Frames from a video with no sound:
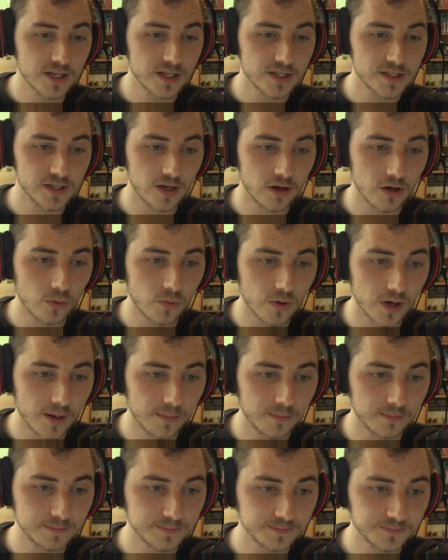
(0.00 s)
So
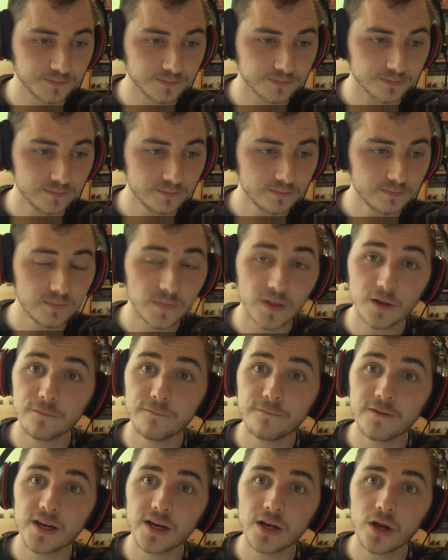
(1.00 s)

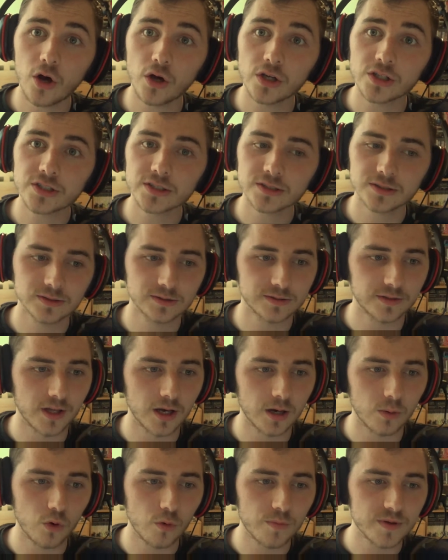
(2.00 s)
fear not,
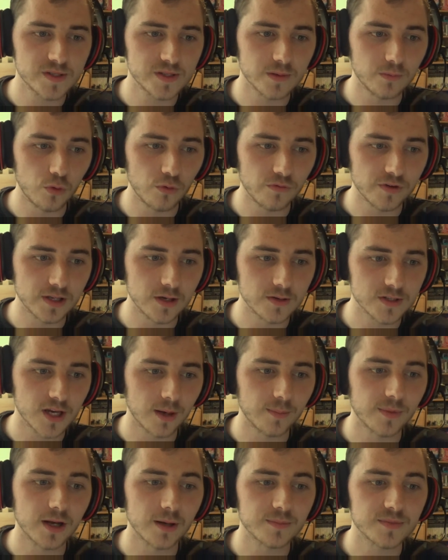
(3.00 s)
there will be some more videos
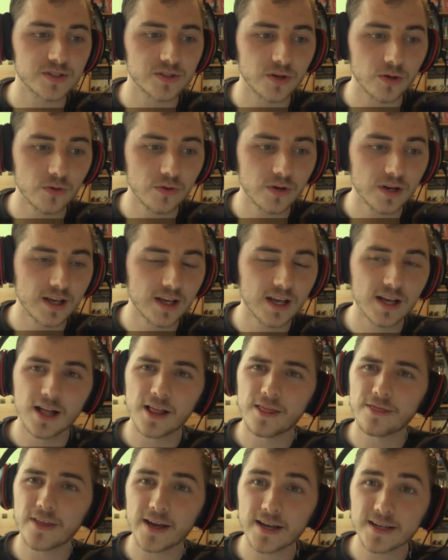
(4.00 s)
coming up soon.
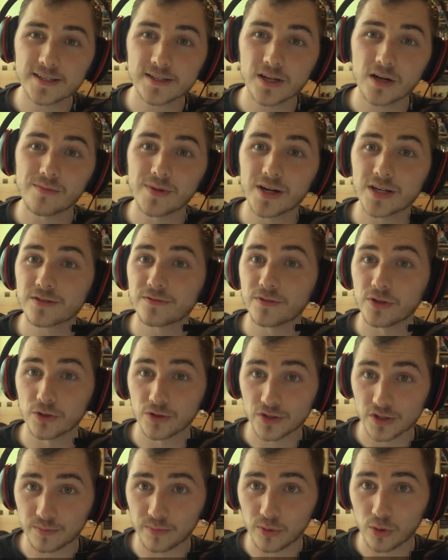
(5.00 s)
Thanks so much for
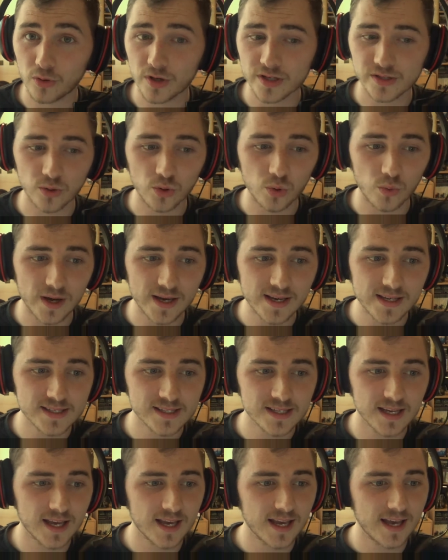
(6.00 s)
your support as
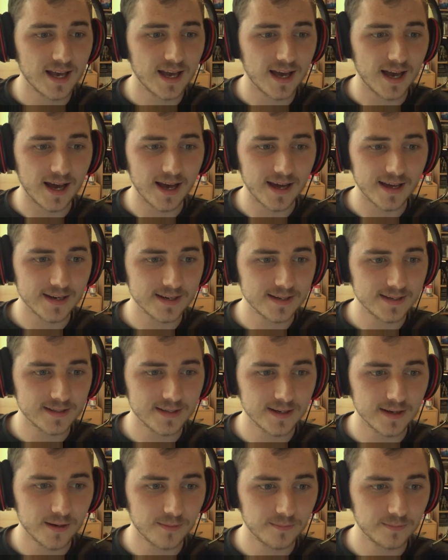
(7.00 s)
always,
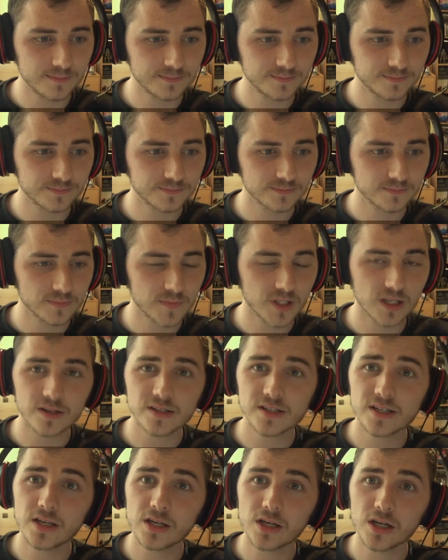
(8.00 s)
and I'll
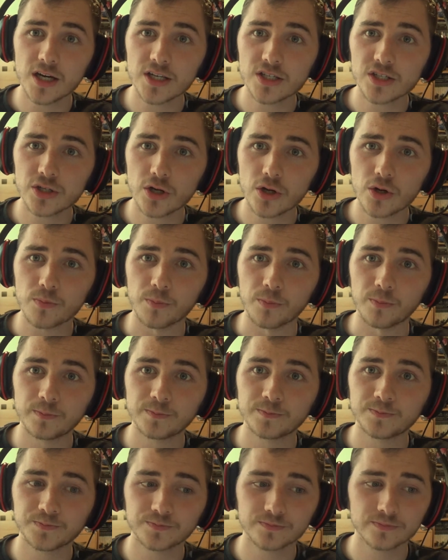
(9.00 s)
see you guys soon.
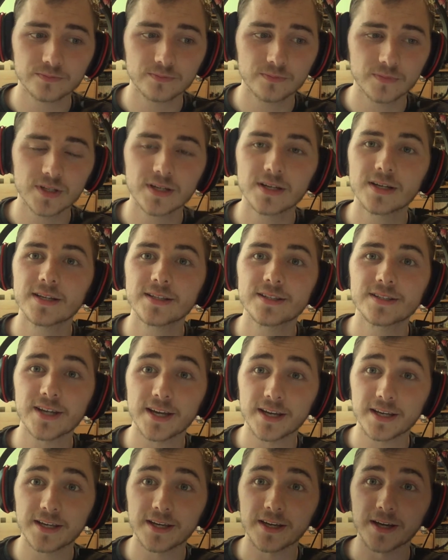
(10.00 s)

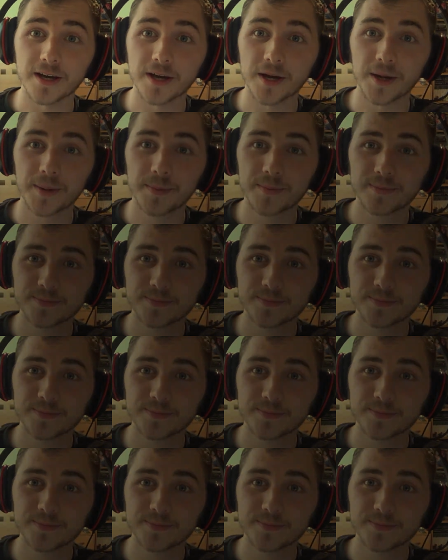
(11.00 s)
Take care.